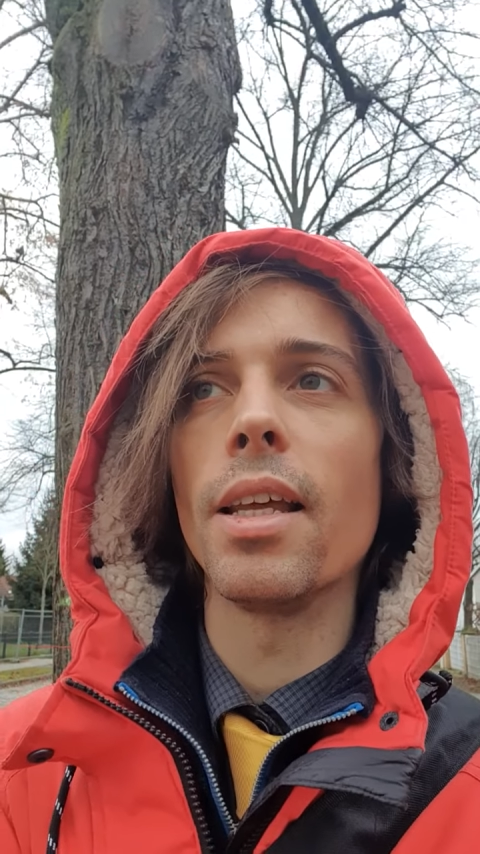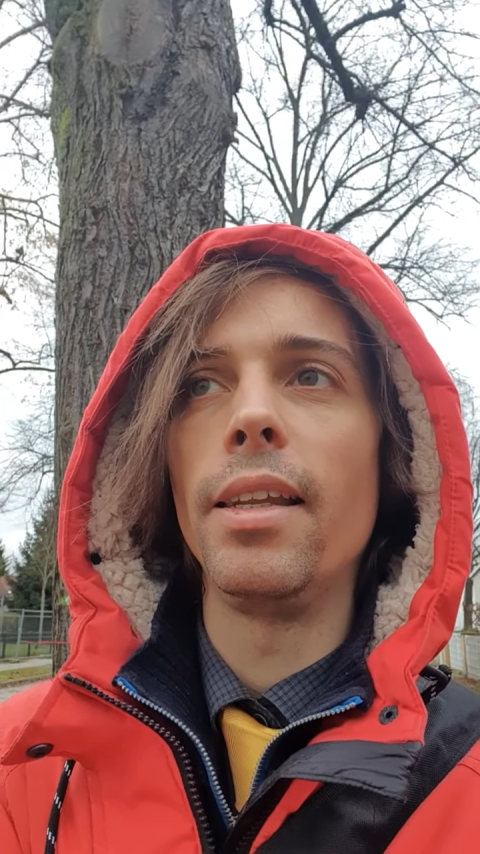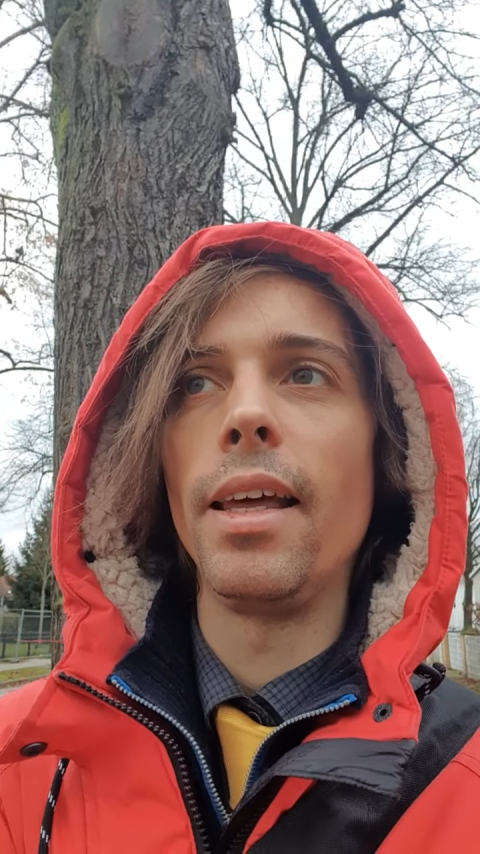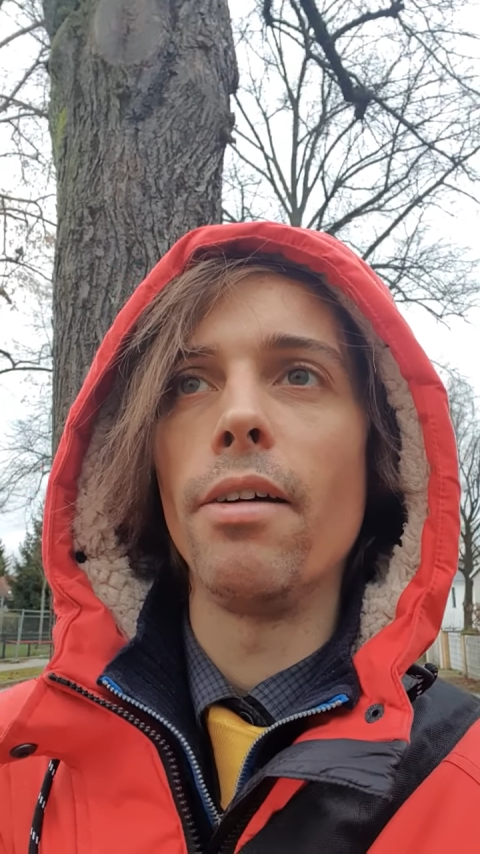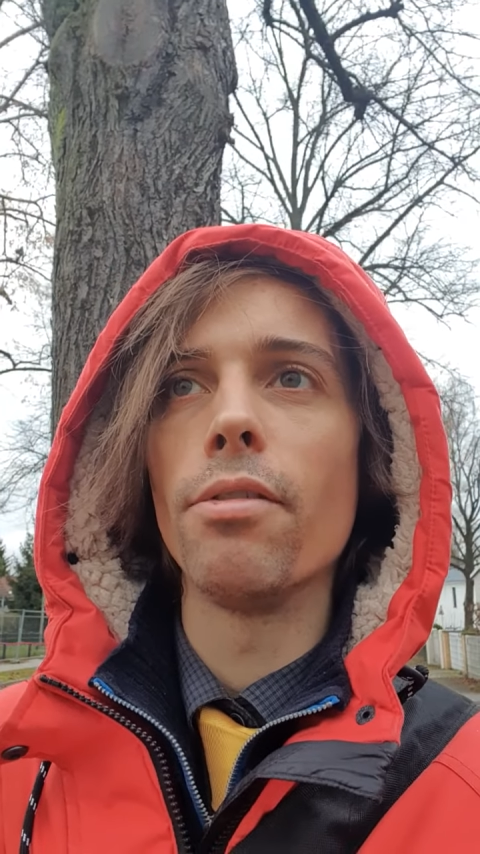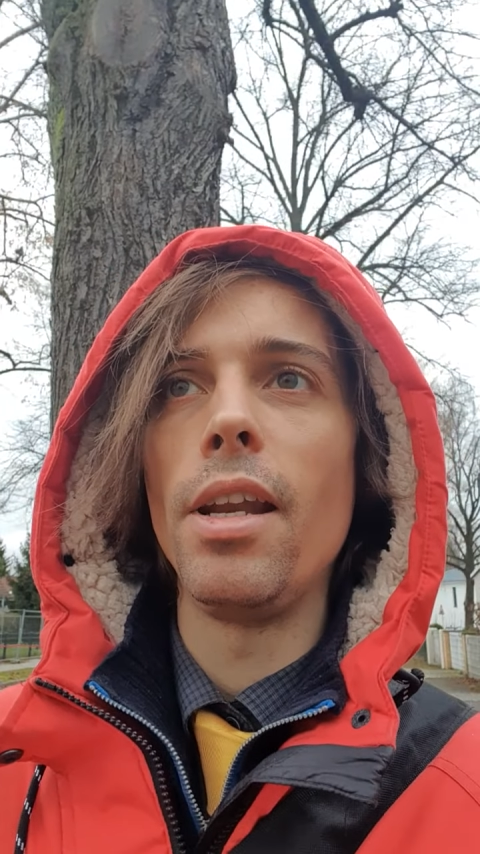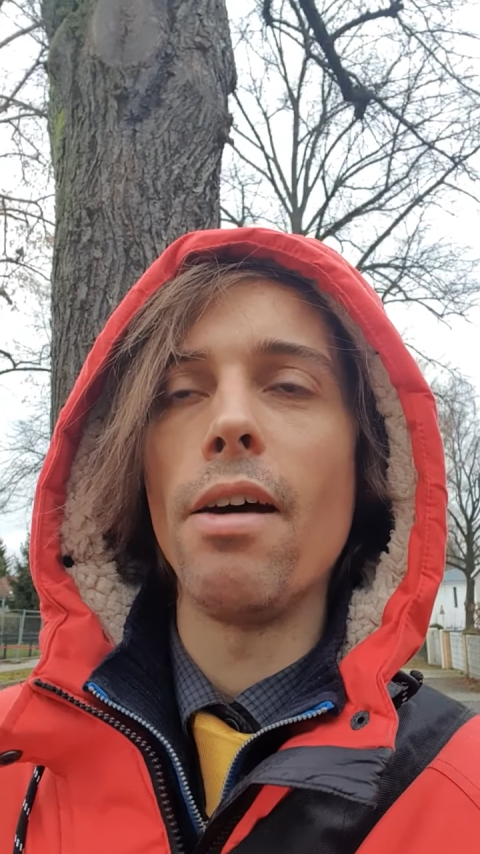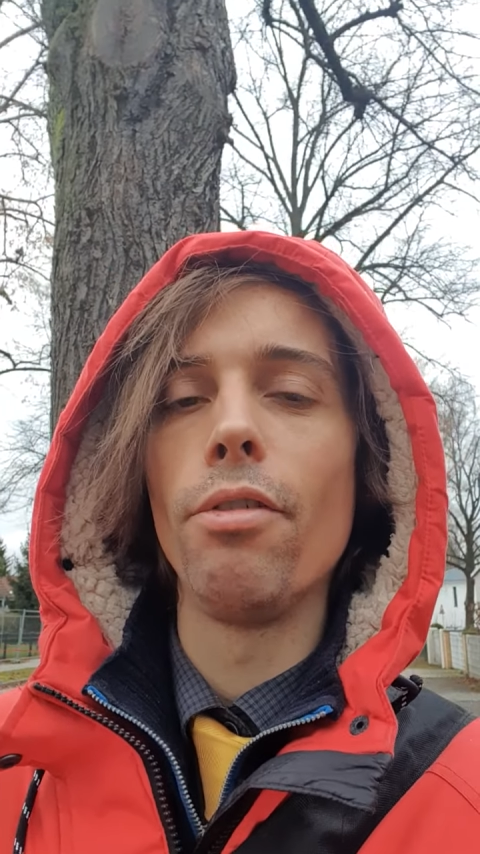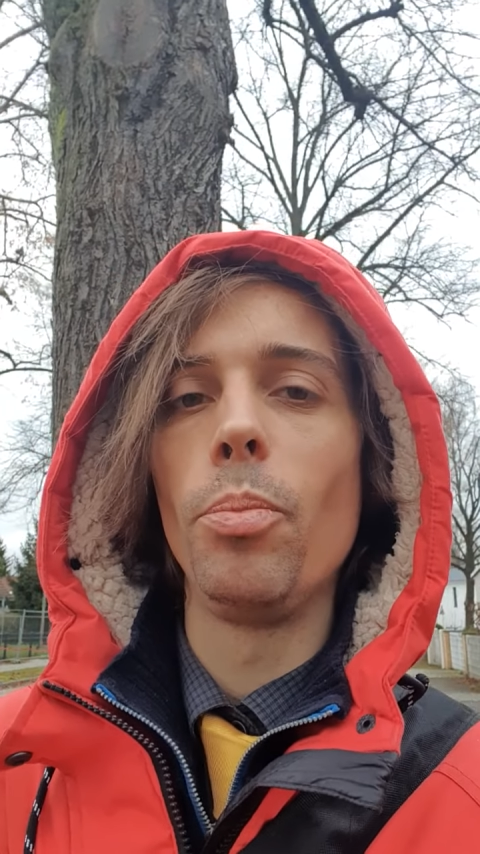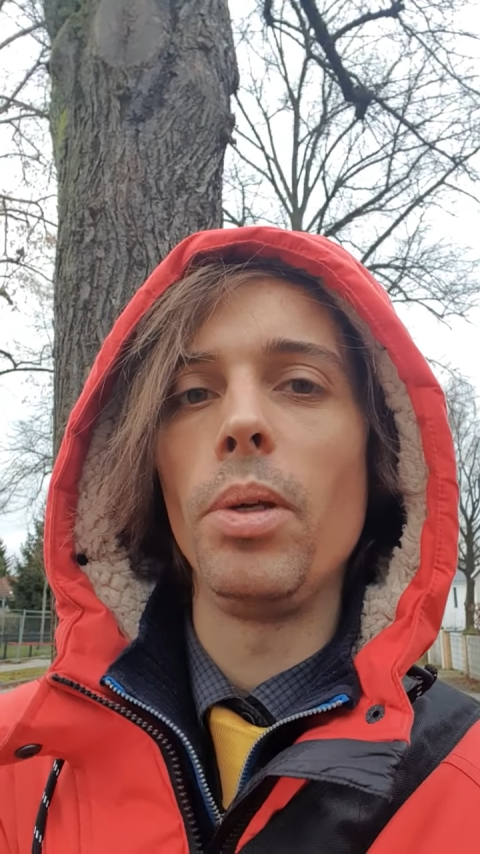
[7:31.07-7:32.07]
and they have
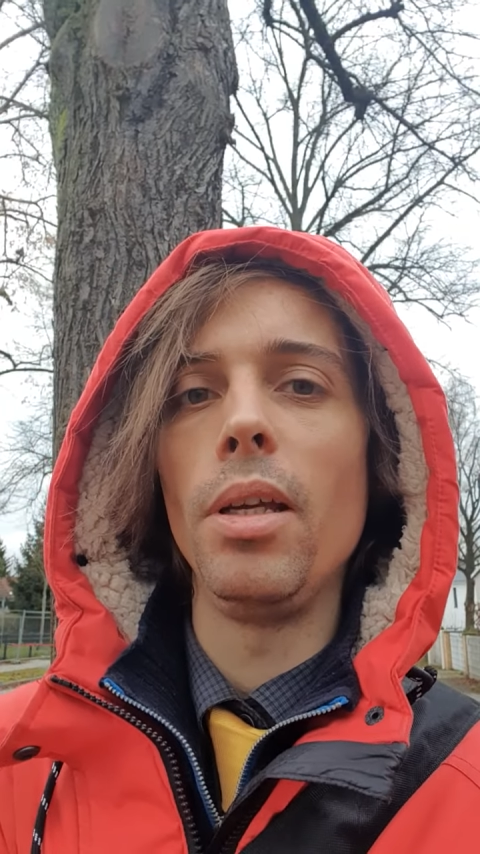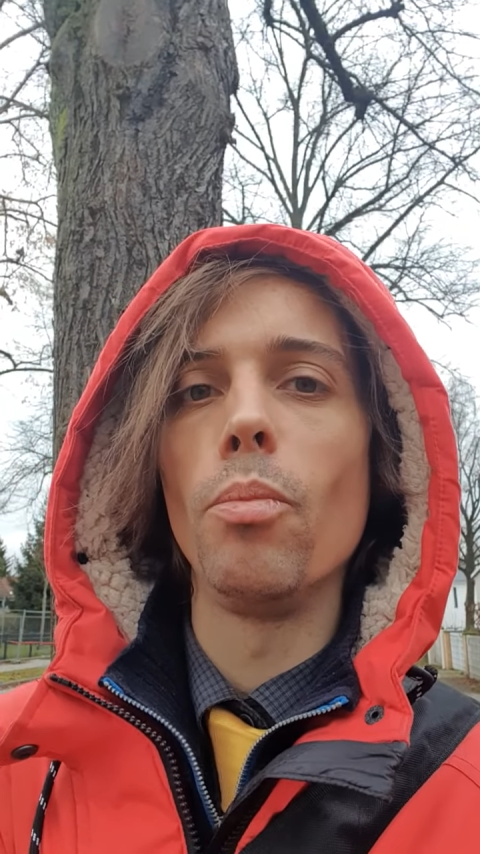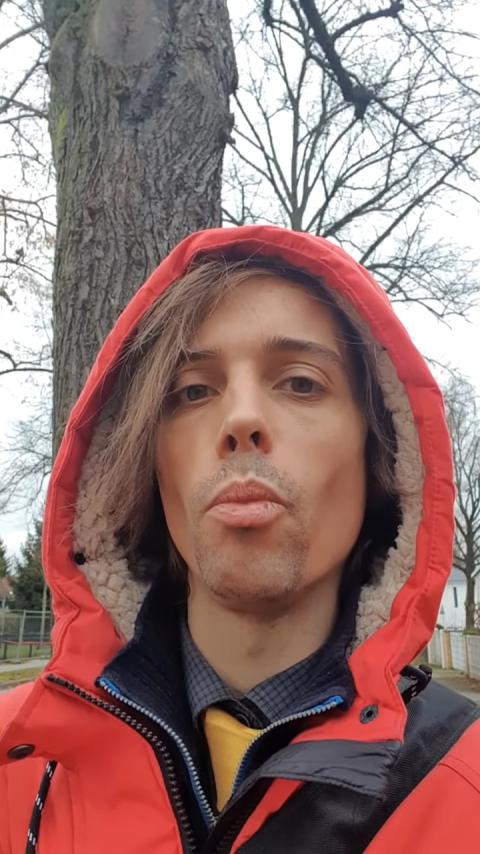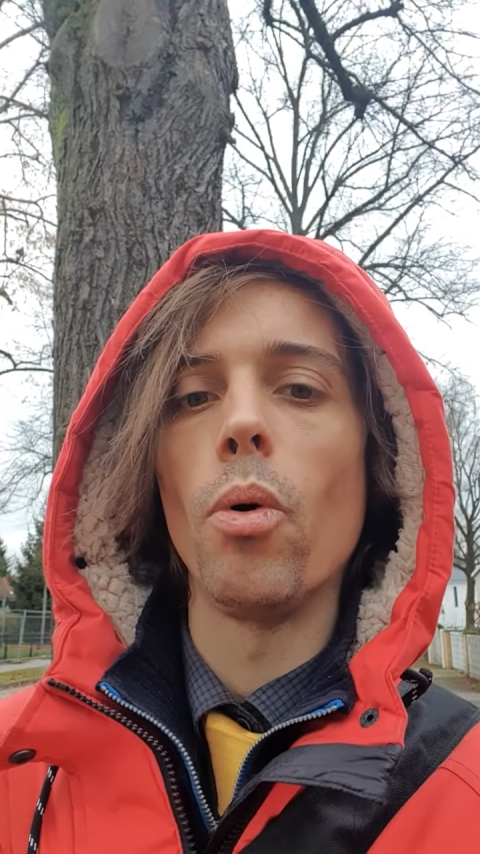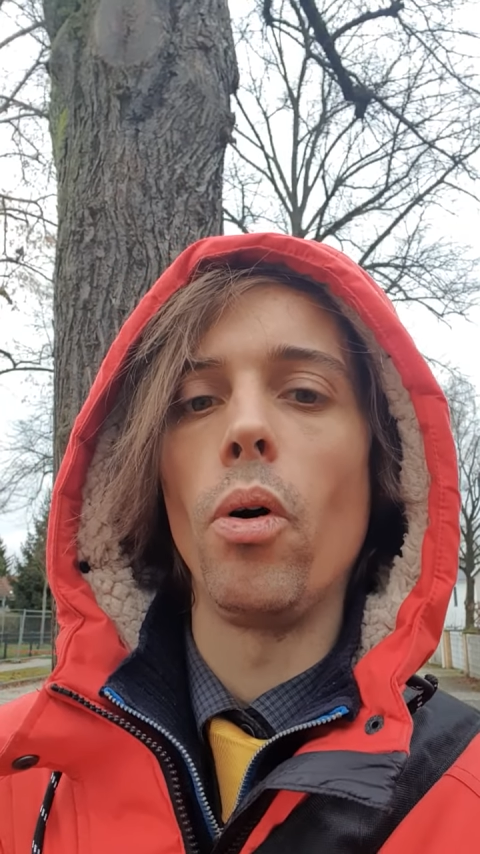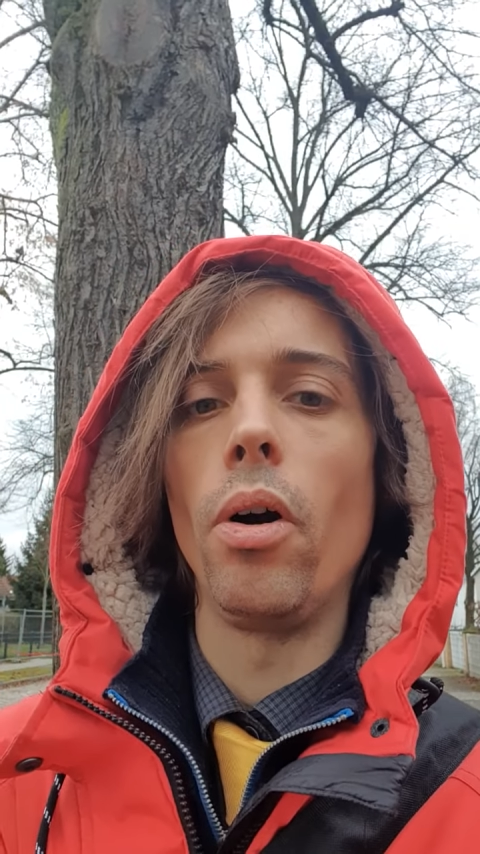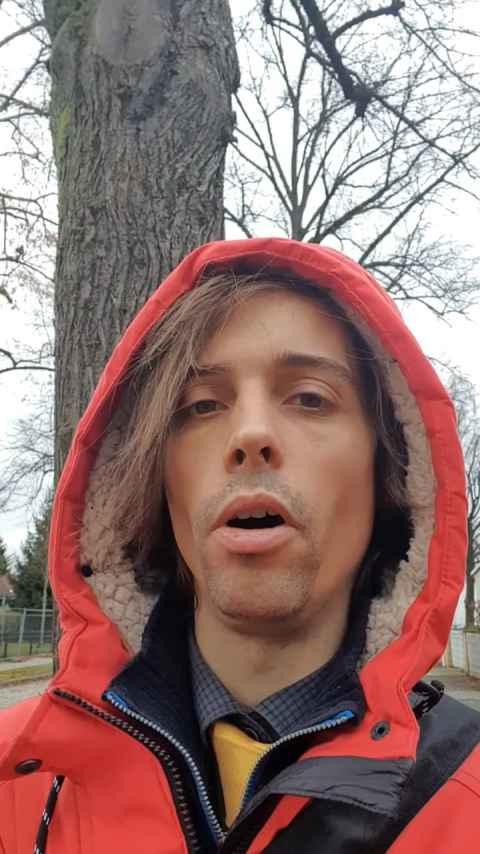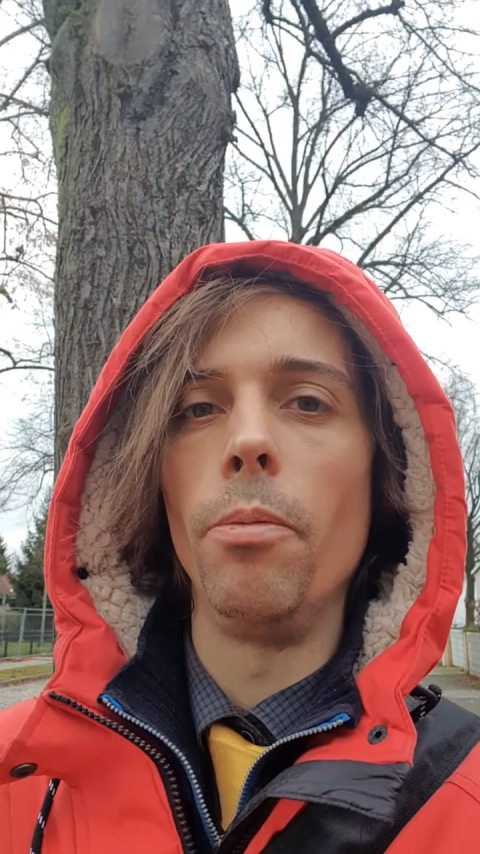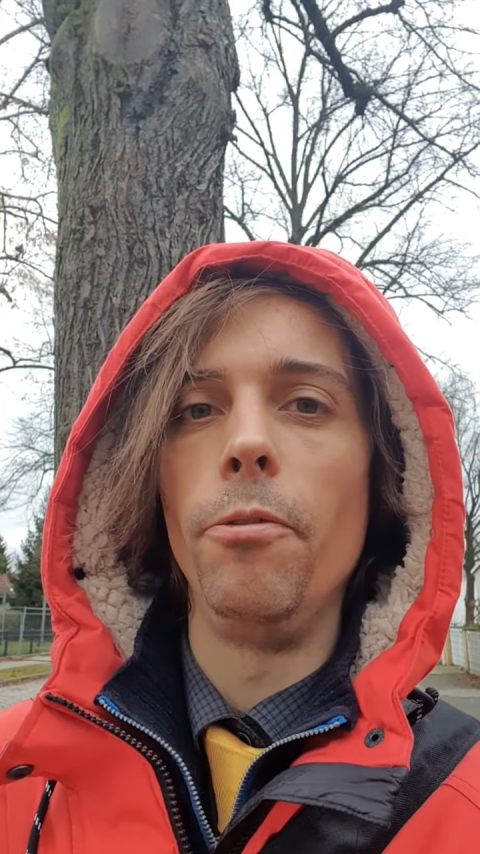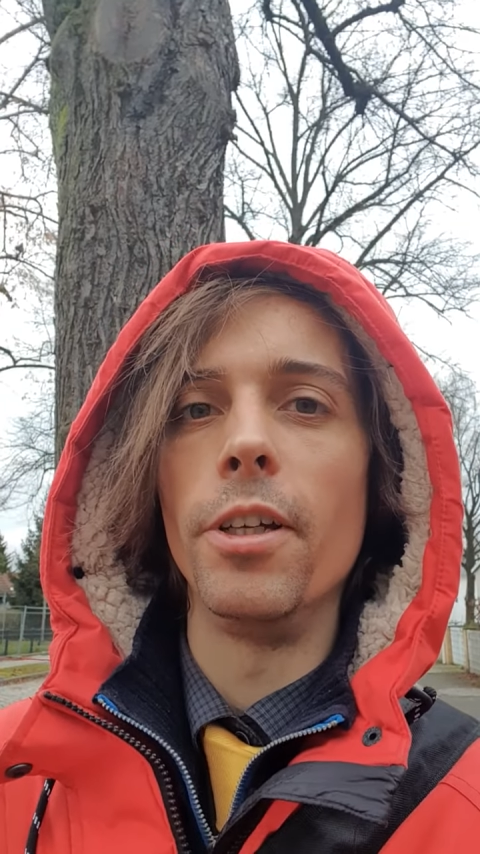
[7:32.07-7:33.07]
never been more
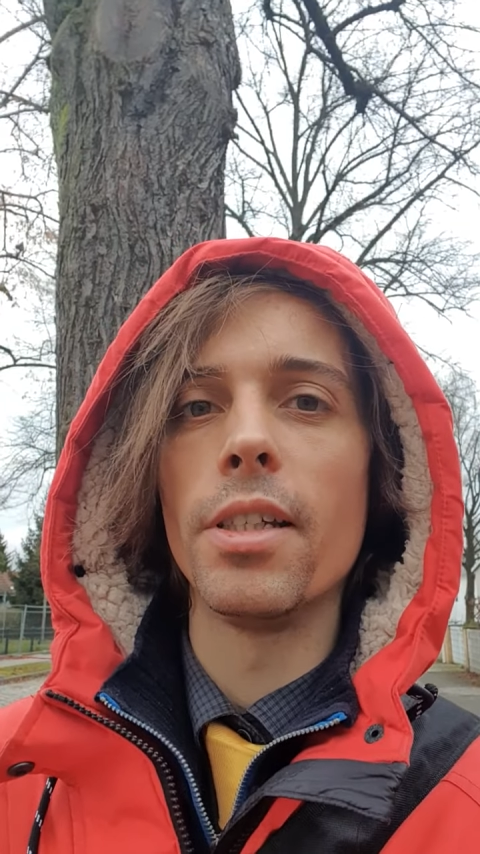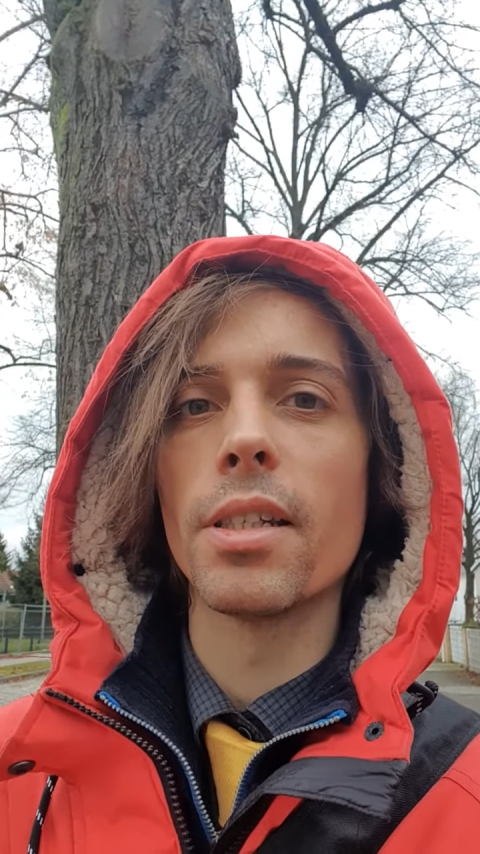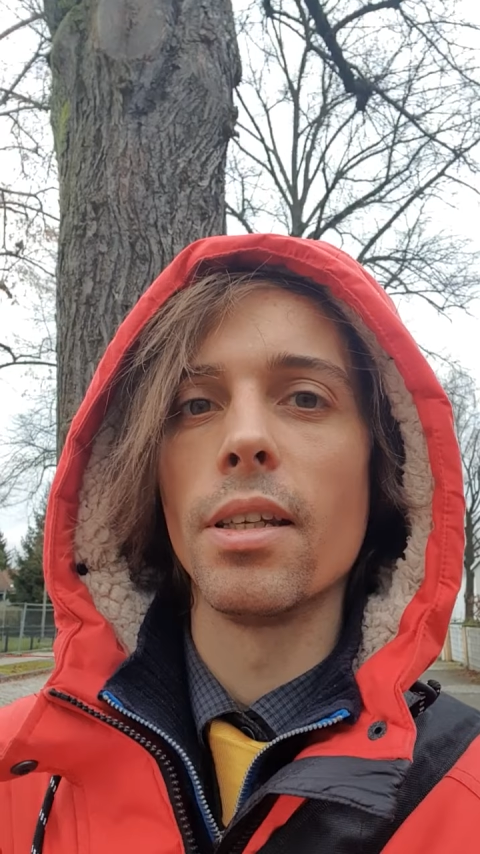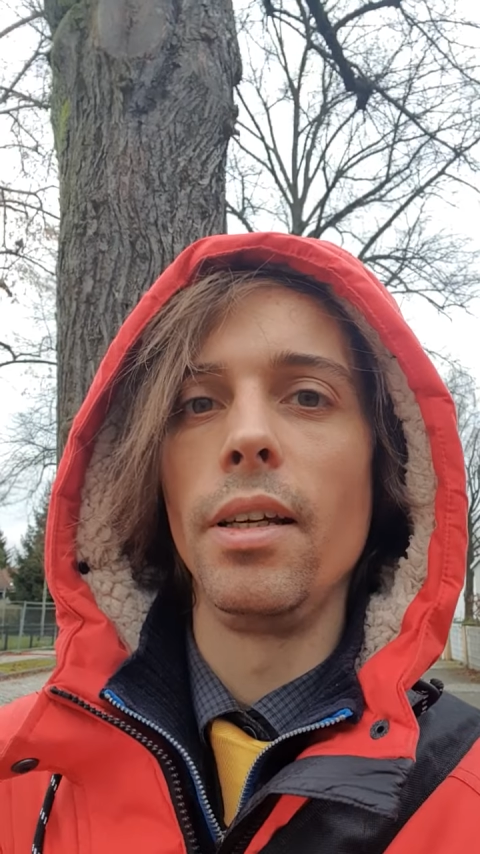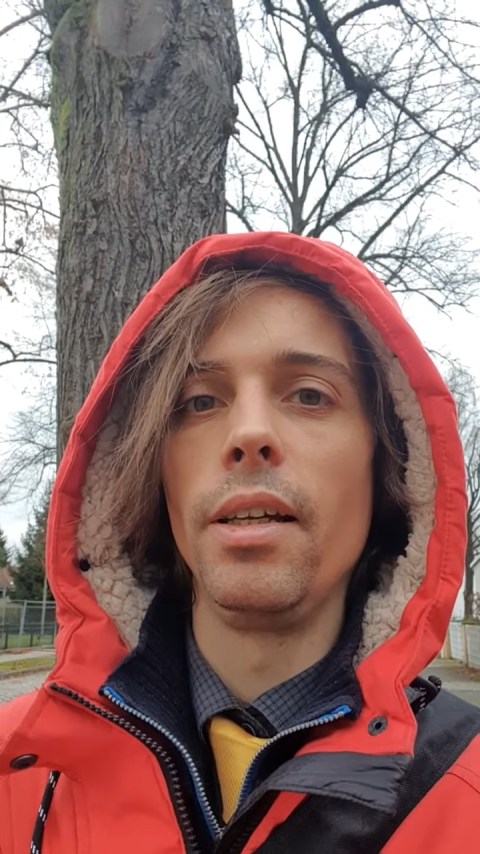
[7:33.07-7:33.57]
obvious